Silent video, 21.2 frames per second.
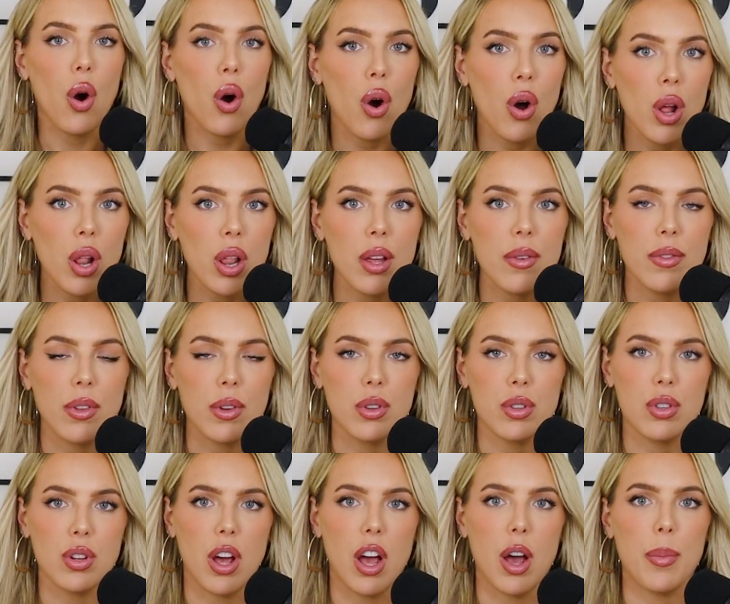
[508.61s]
all of
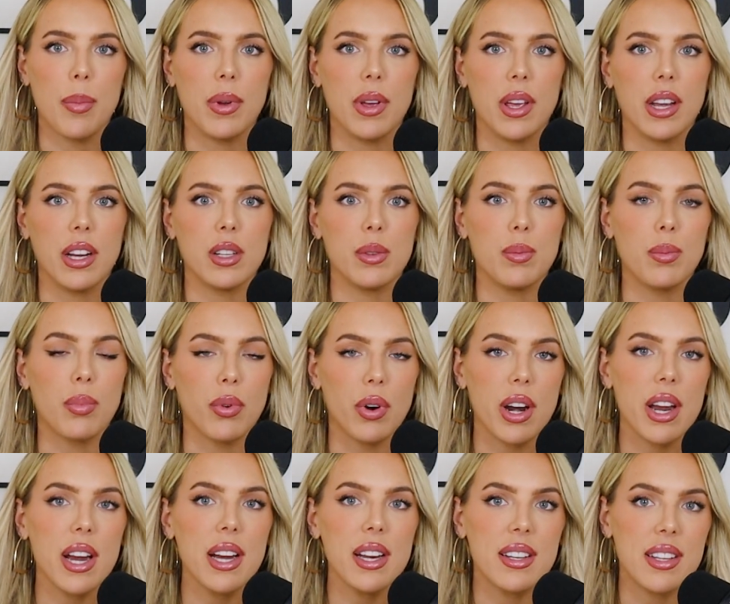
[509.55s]
those topics.
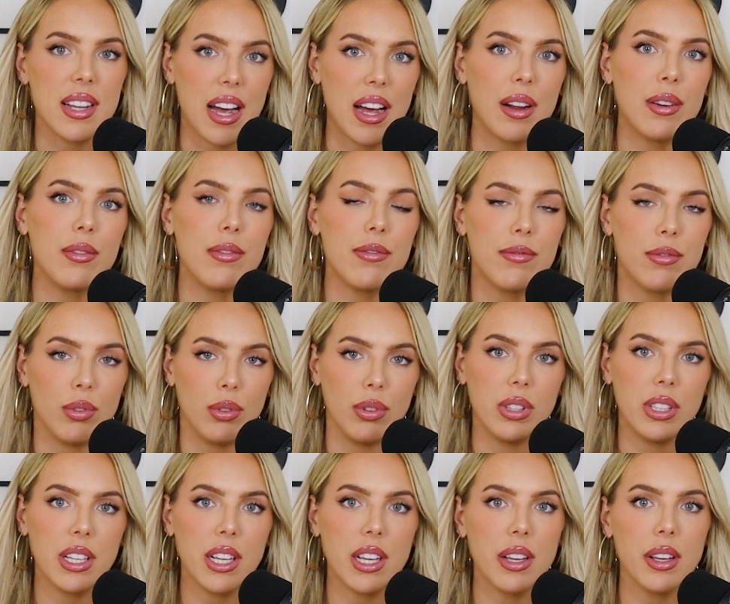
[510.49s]
Break down
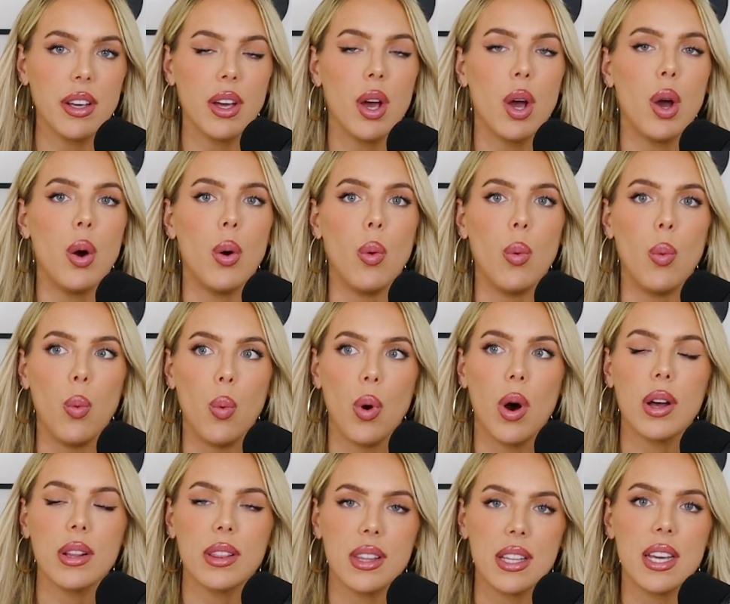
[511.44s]
fully
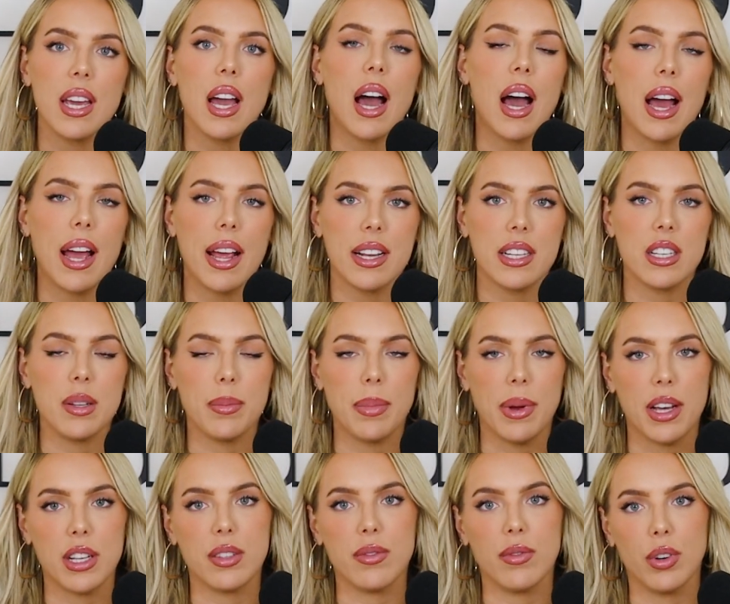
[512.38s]
what the highest and
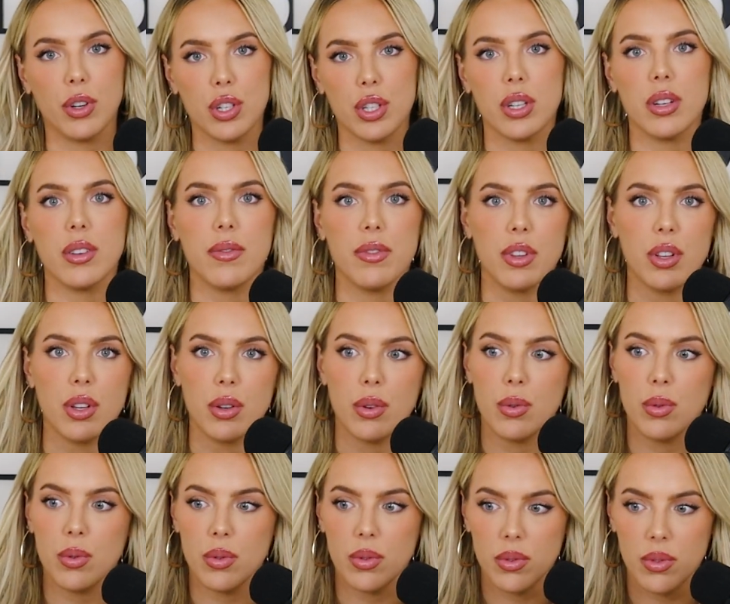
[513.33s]
best version of
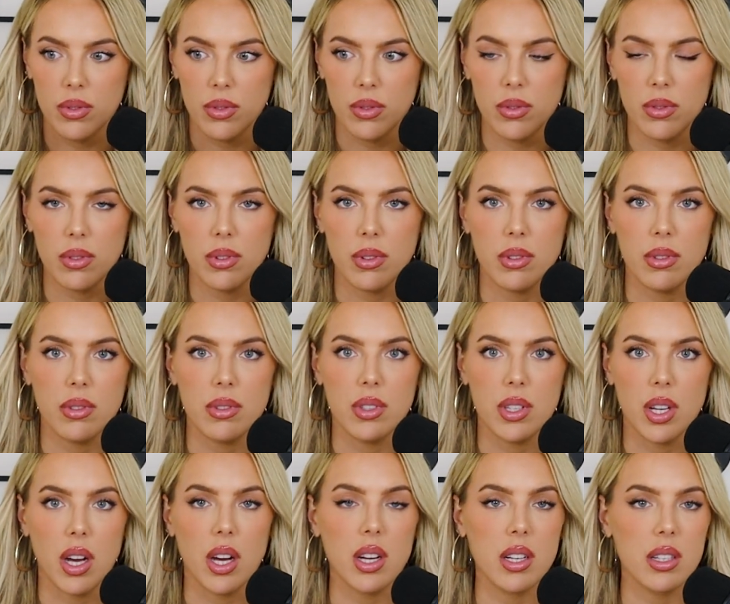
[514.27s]
you
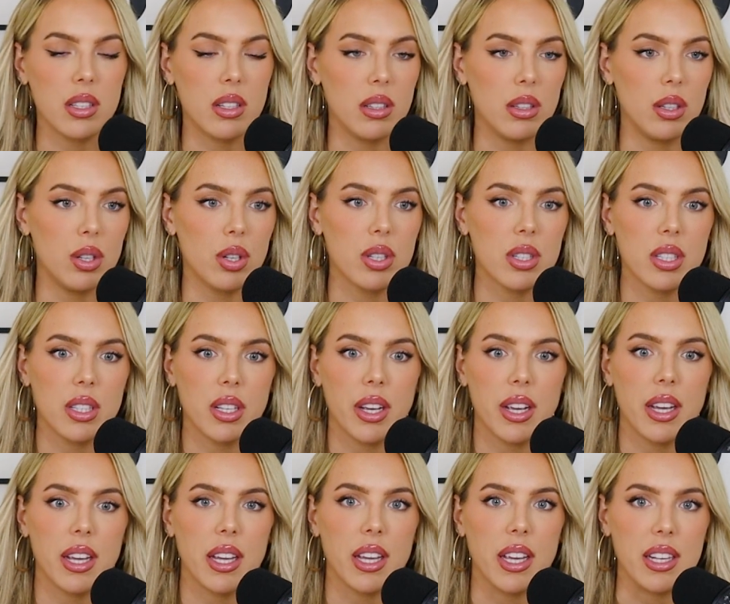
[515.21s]
does, looks
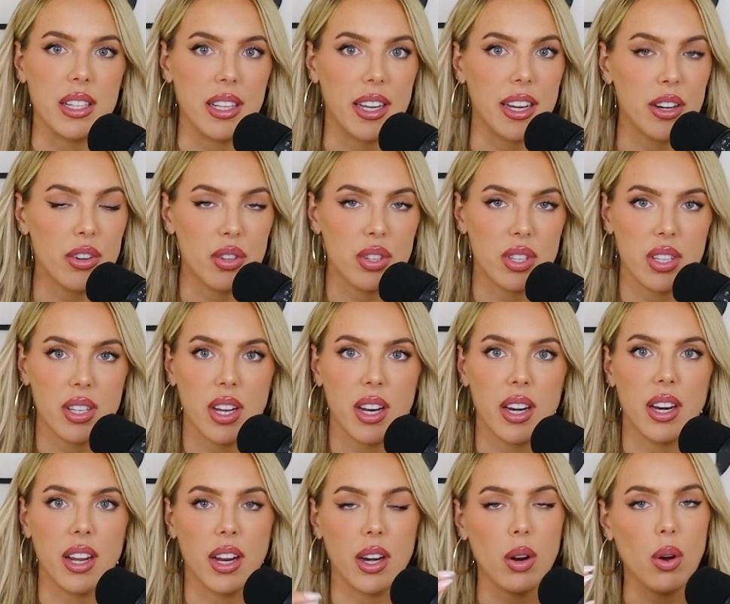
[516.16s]
like, is interested
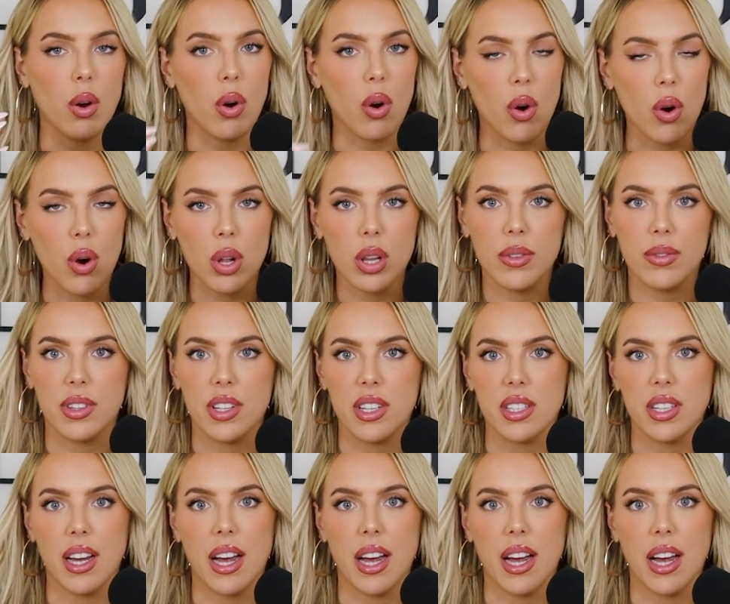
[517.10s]
in all of these